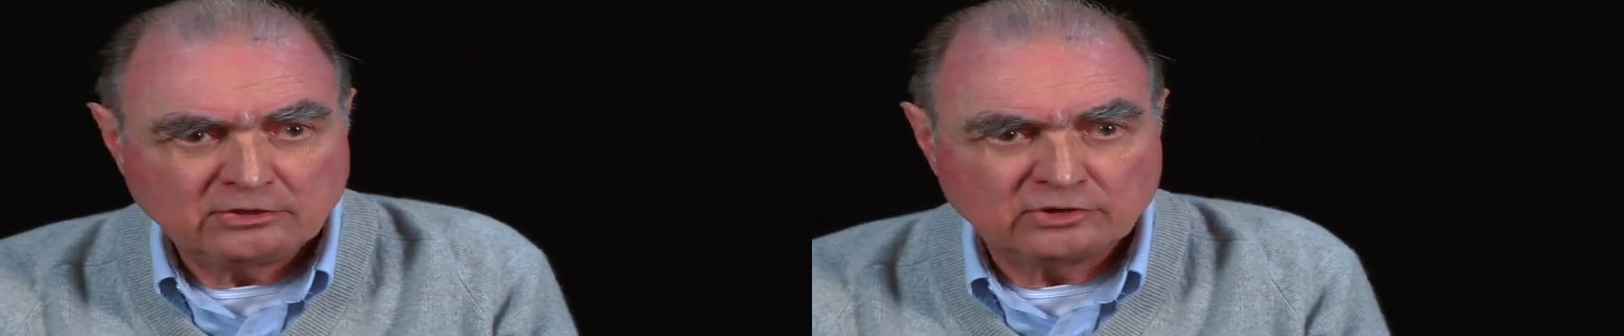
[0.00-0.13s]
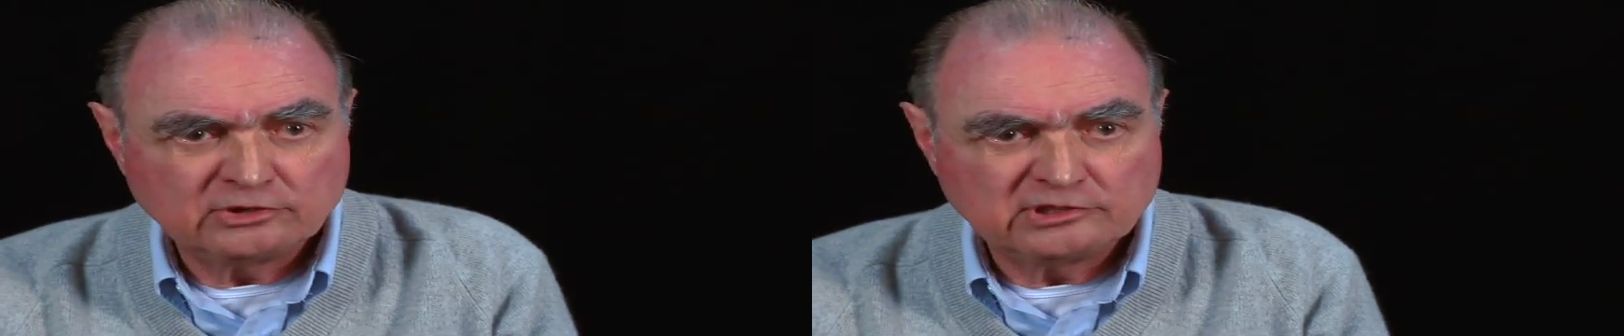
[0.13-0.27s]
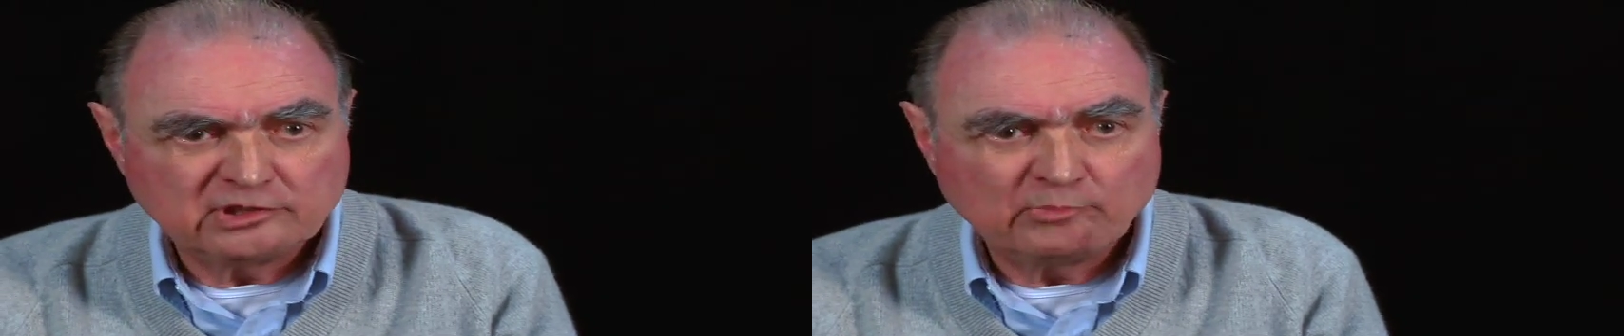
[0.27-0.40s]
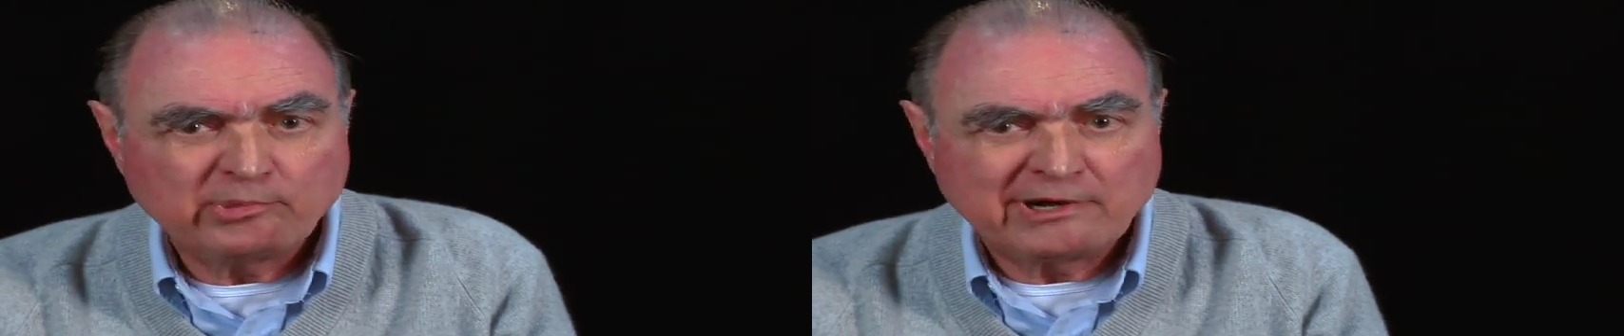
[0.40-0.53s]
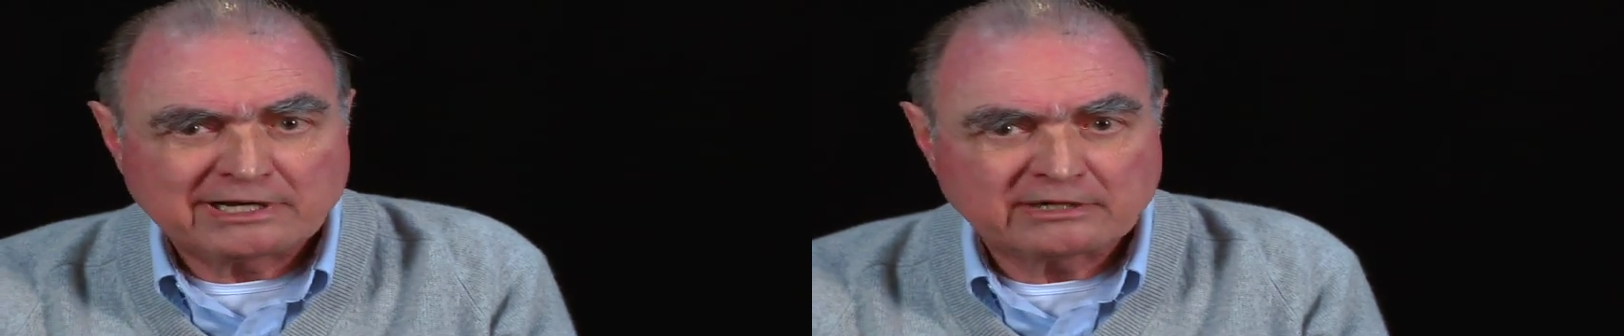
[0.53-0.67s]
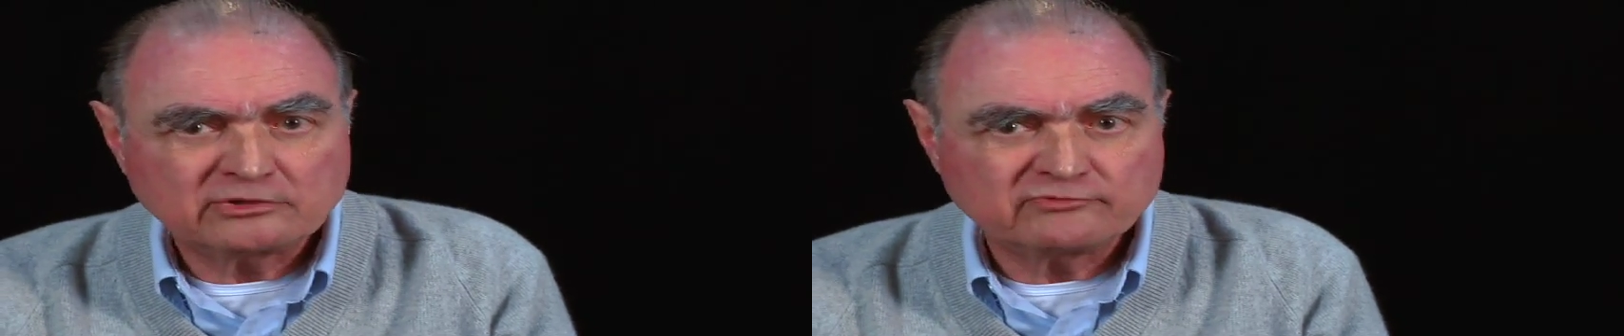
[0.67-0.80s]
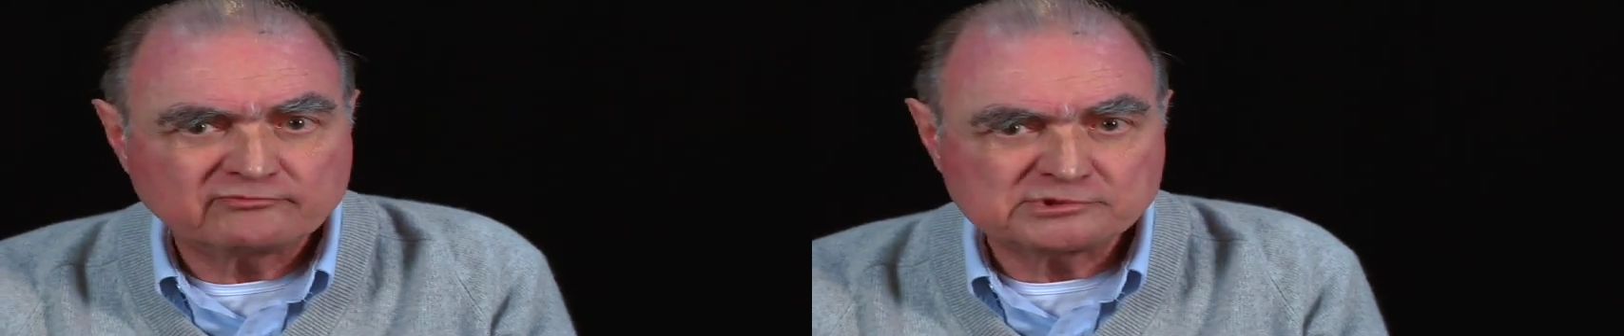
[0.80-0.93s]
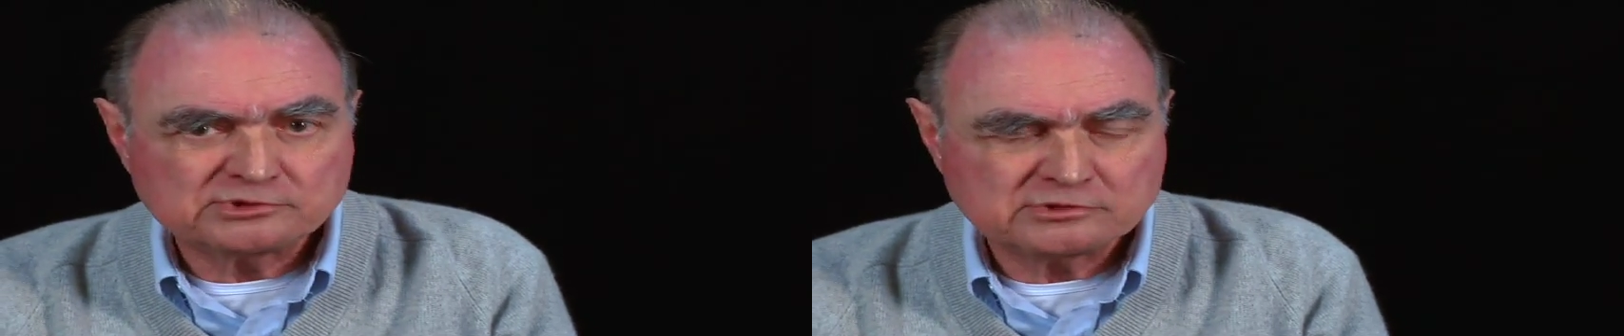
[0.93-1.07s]
on the
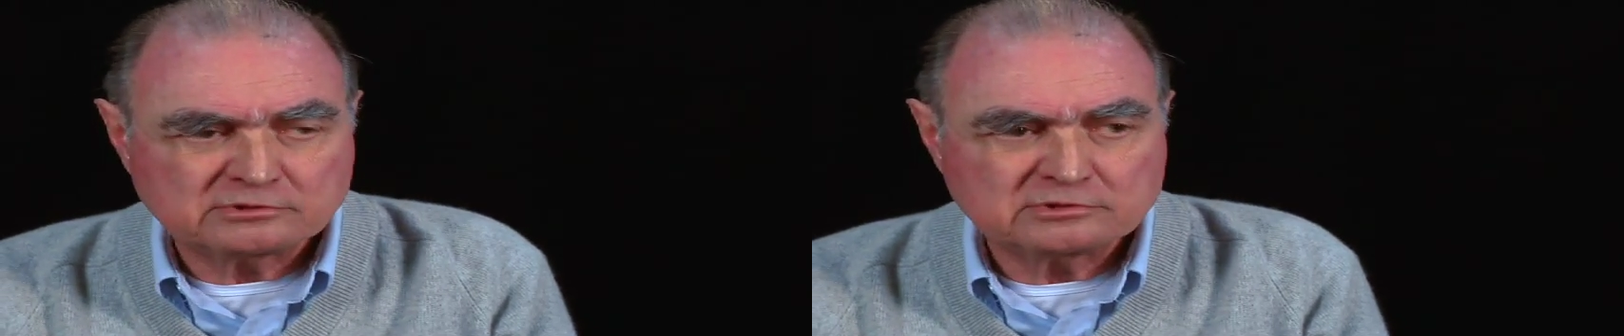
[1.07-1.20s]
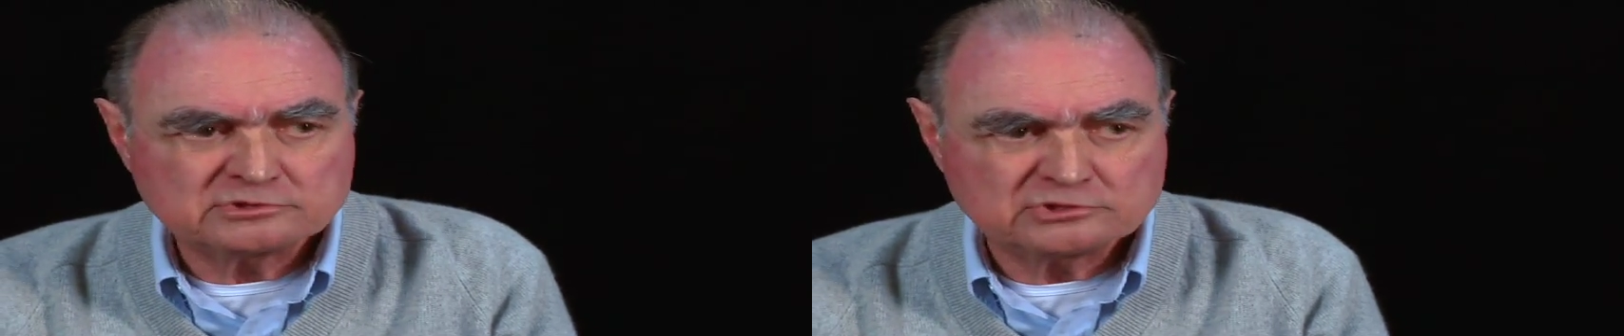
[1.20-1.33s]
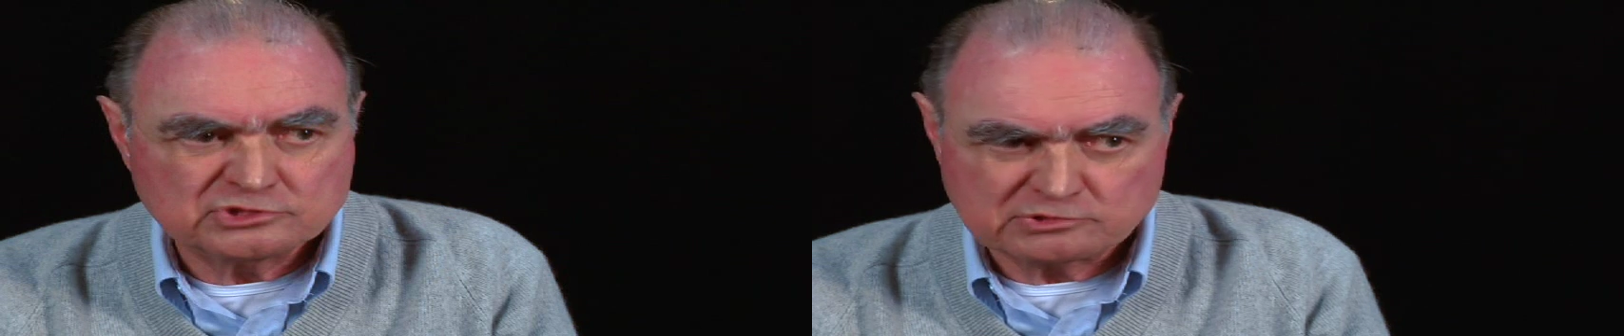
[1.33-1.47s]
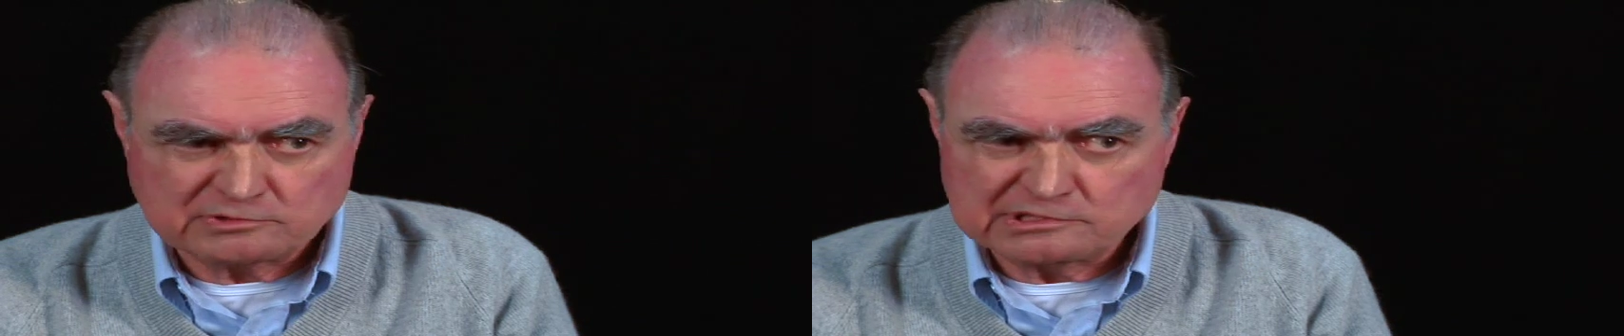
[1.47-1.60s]
part of the surgeons